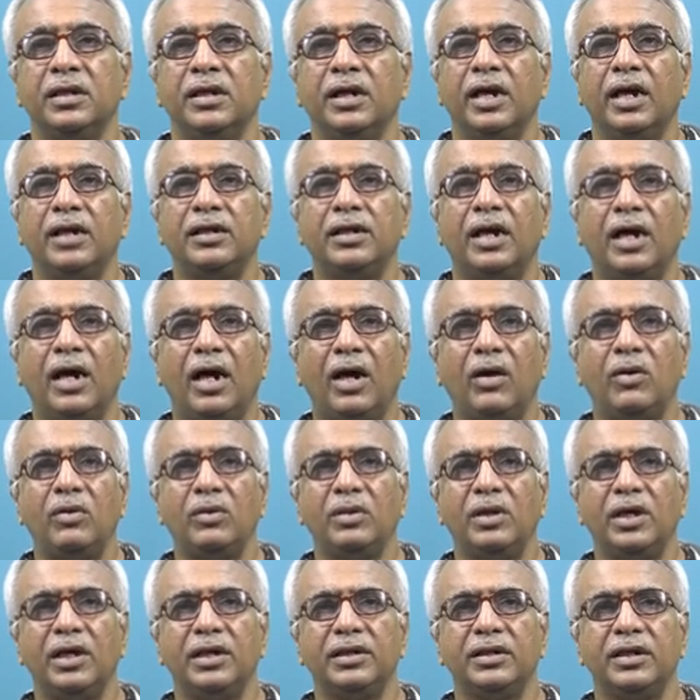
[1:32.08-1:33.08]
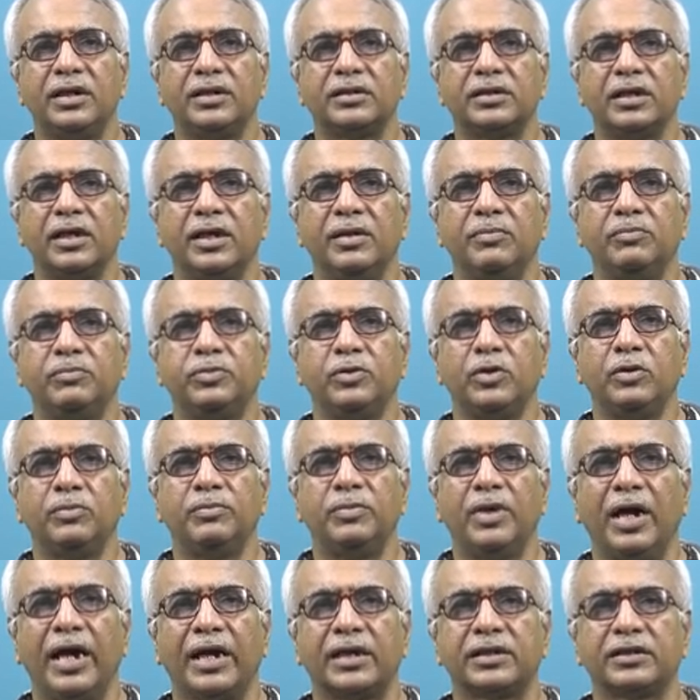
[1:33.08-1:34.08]
and how learners
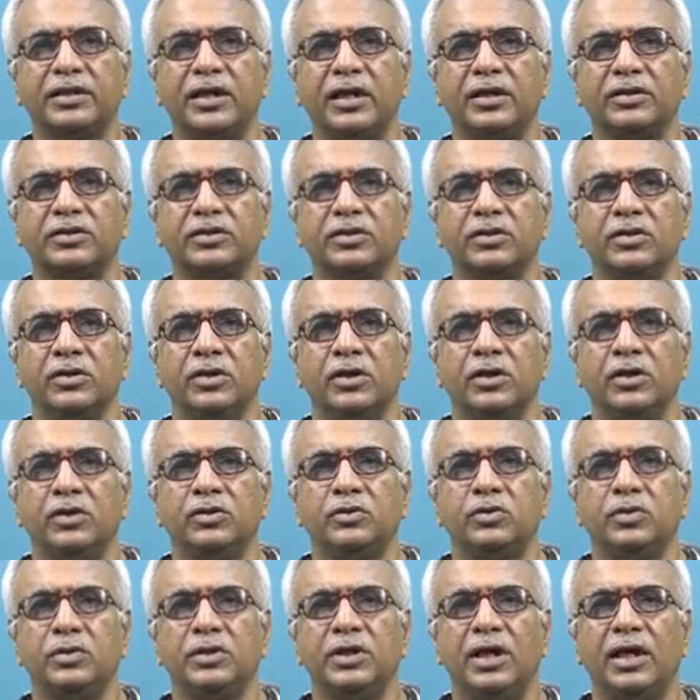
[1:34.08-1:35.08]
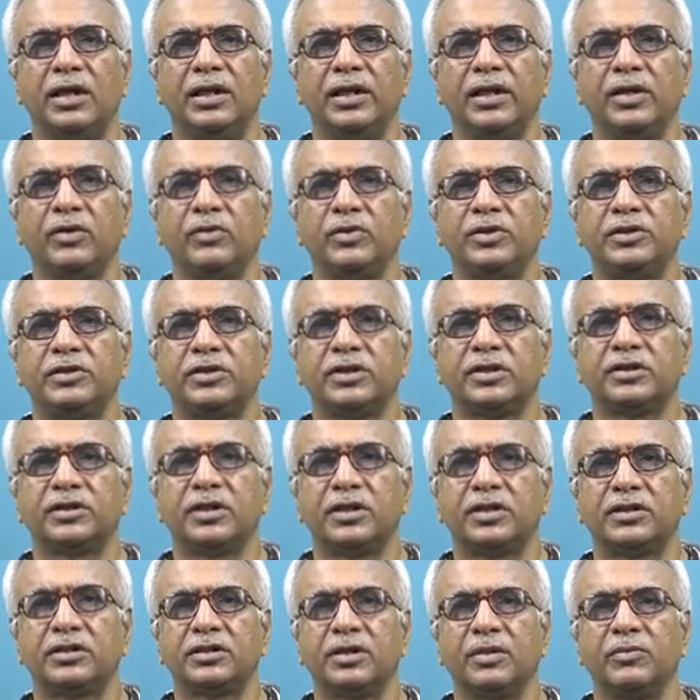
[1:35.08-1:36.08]
improve access to their linguistic
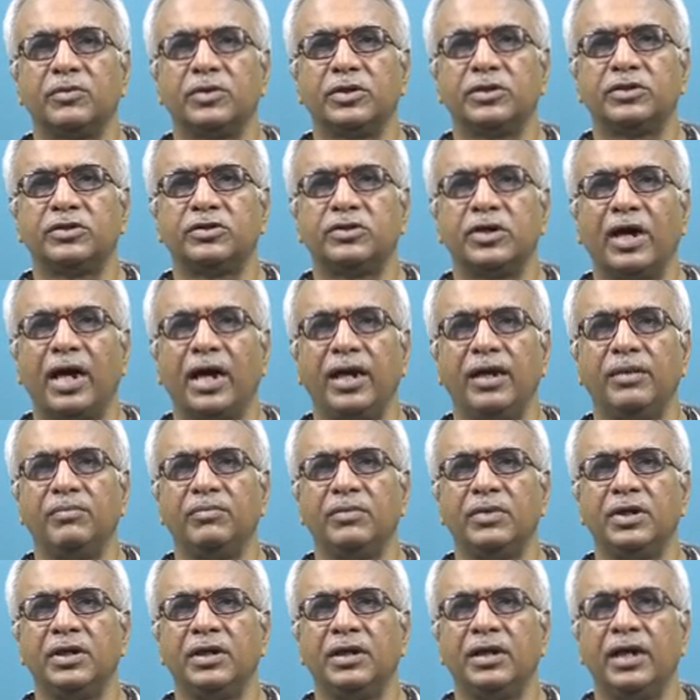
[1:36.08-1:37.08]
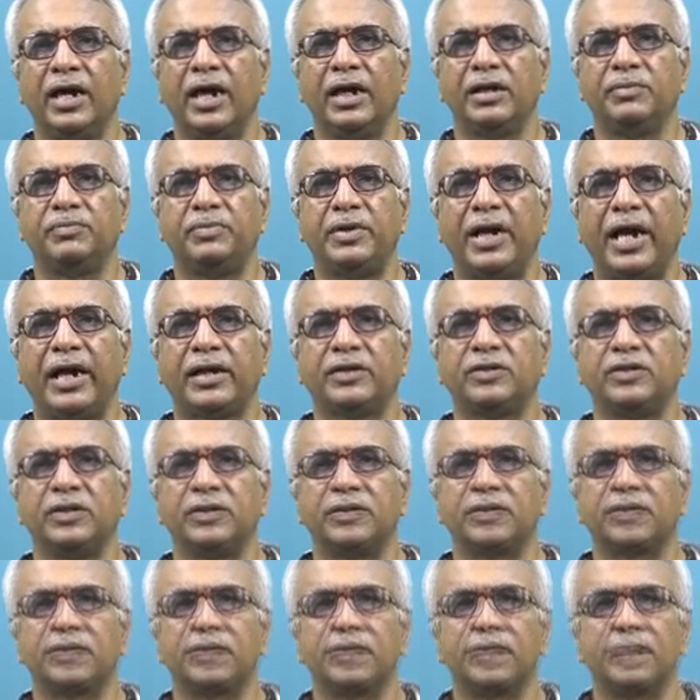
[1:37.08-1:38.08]
system with time and
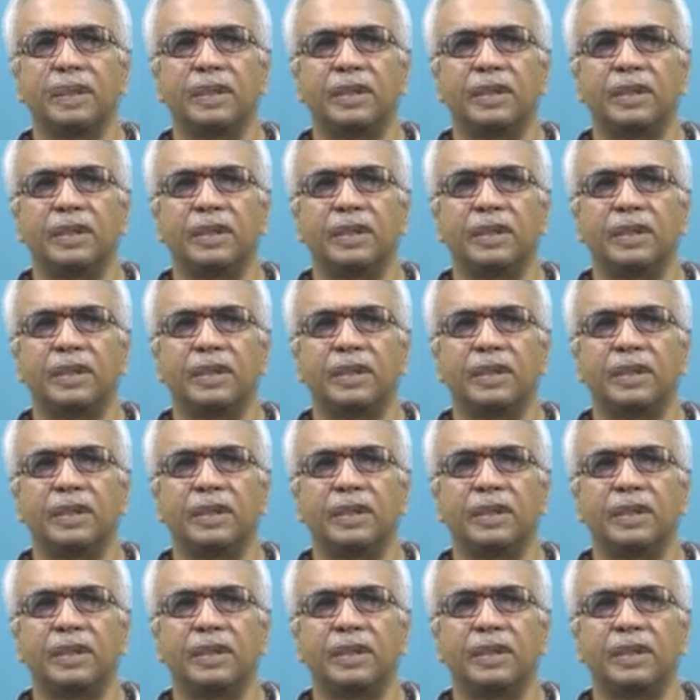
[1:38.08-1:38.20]
practice.